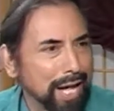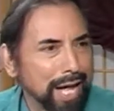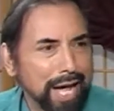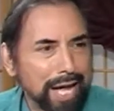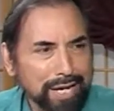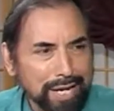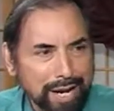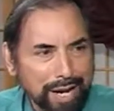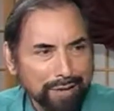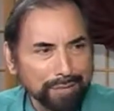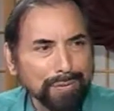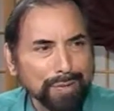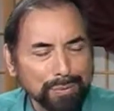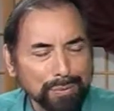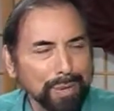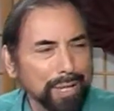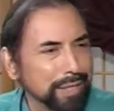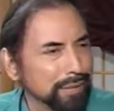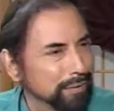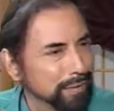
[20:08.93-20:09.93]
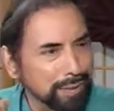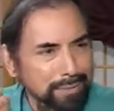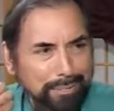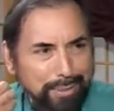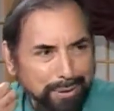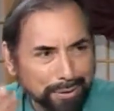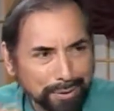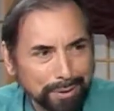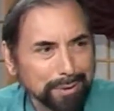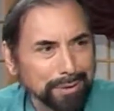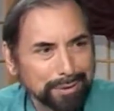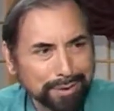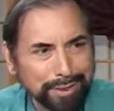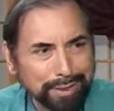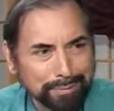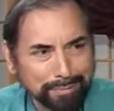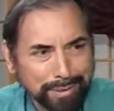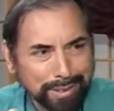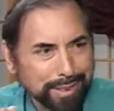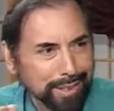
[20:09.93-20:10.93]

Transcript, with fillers: and every one of them heard them